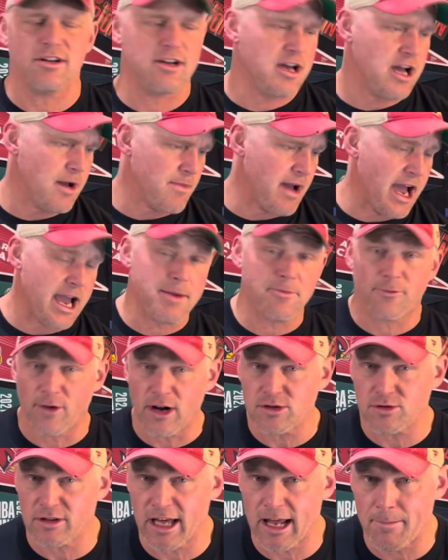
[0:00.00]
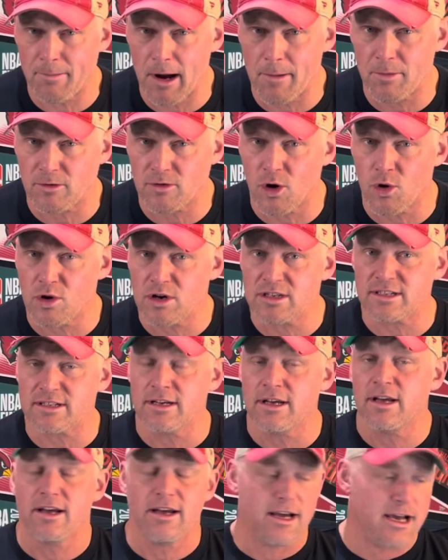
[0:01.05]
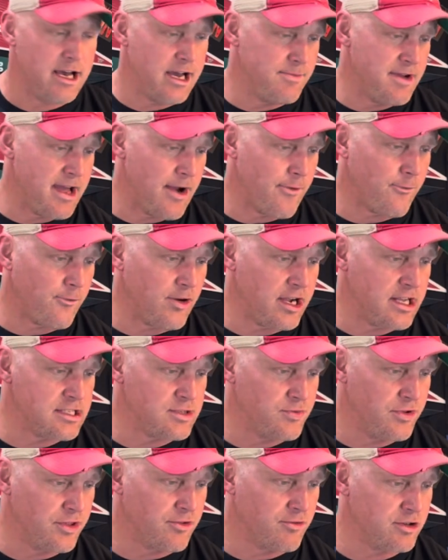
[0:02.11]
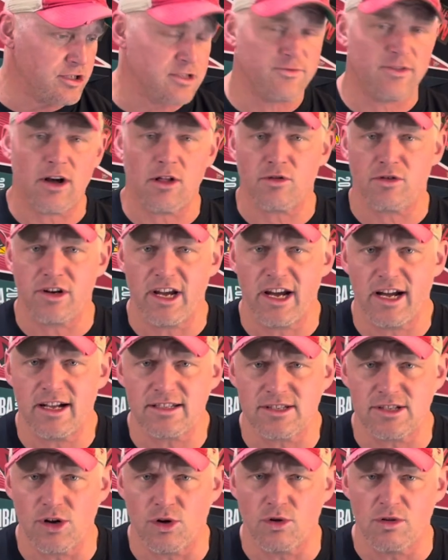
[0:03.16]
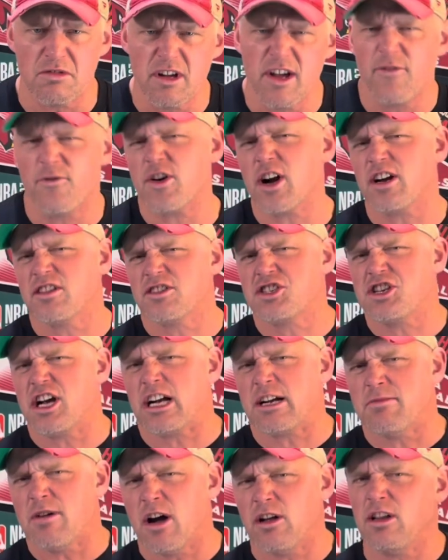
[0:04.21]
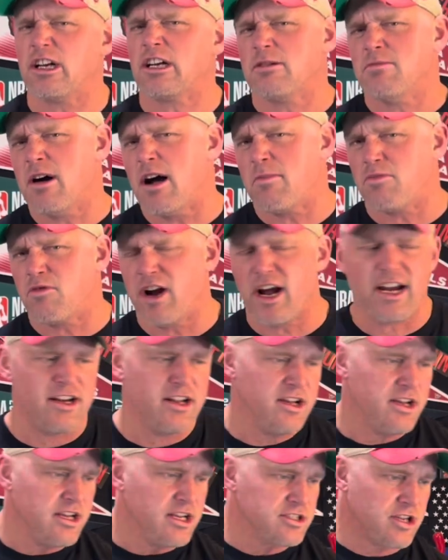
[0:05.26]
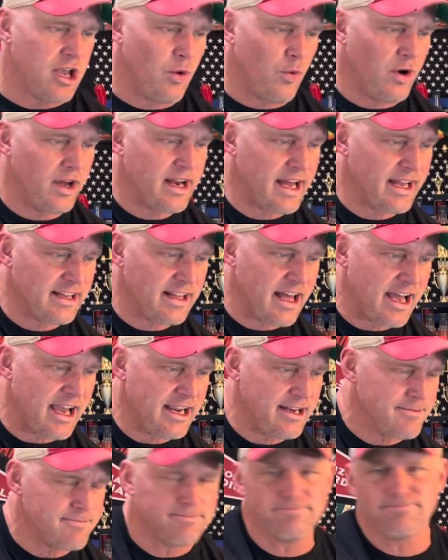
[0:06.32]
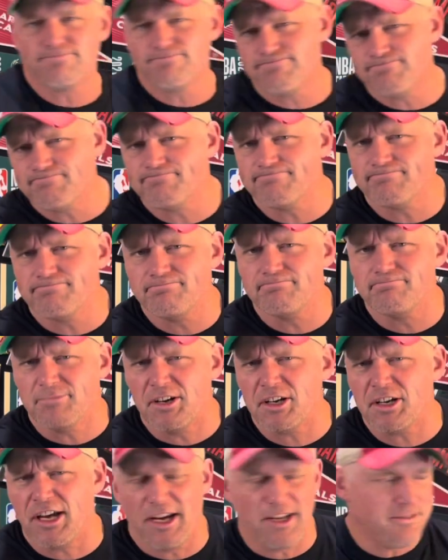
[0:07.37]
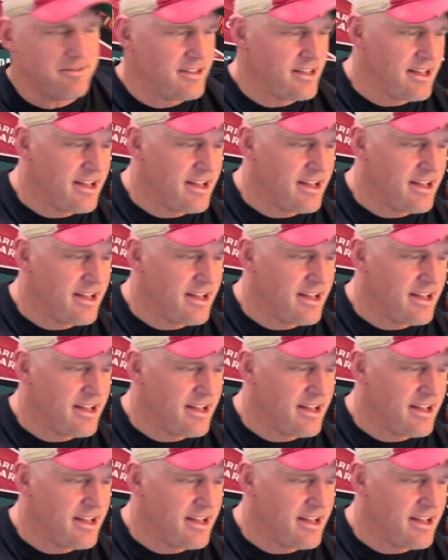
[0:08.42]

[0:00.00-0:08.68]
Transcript: I am friends with a lot of pepper growers. I'm not friends with Chris Fowler yet, so fair to check him out, look him up, right? So I went online, again,